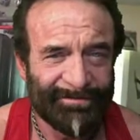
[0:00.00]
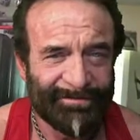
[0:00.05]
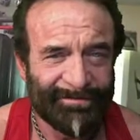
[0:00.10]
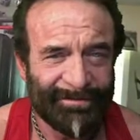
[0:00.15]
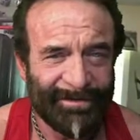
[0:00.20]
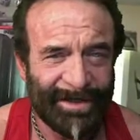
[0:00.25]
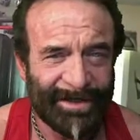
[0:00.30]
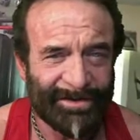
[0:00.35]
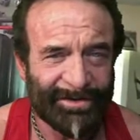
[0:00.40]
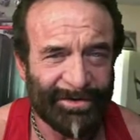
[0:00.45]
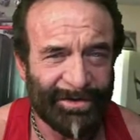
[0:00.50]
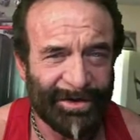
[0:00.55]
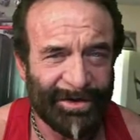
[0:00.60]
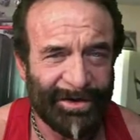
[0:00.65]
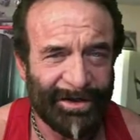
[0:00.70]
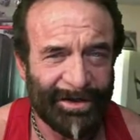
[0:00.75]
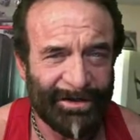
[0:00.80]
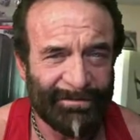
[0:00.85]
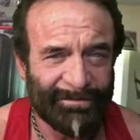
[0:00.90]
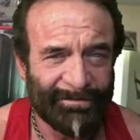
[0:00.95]
that's yeah, where you
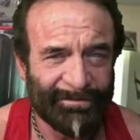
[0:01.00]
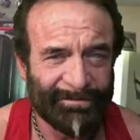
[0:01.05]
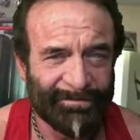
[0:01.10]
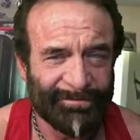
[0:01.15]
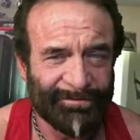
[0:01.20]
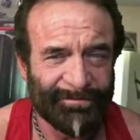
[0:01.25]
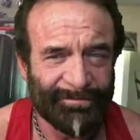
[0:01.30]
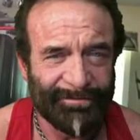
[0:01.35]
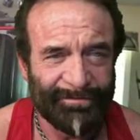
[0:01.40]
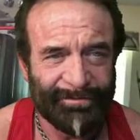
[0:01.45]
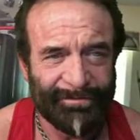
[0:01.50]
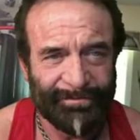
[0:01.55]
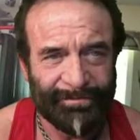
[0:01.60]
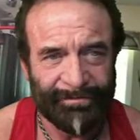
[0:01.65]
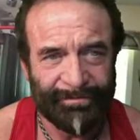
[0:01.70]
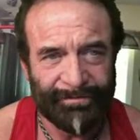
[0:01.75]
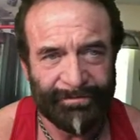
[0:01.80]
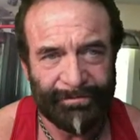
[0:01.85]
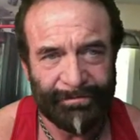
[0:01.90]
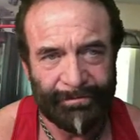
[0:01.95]
don't really have to do anything
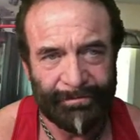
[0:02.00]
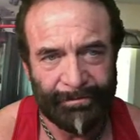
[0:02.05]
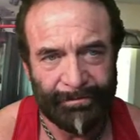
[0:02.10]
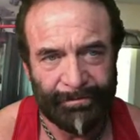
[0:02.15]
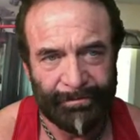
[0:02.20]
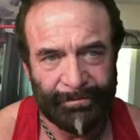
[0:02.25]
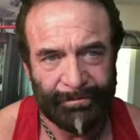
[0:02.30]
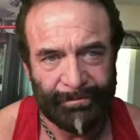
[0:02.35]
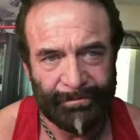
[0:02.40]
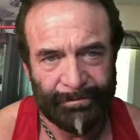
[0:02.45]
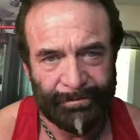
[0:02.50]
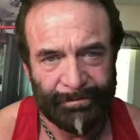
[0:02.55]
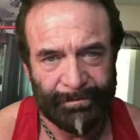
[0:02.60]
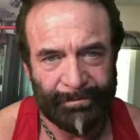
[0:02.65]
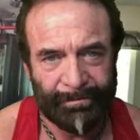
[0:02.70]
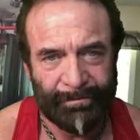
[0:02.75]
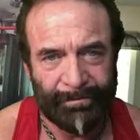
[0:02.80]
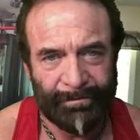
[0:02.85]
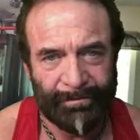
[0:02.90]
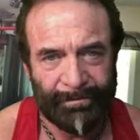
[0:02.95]
the rest of your life.
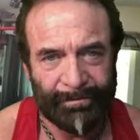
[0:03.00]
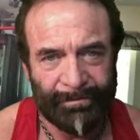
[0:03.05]
Like the Disney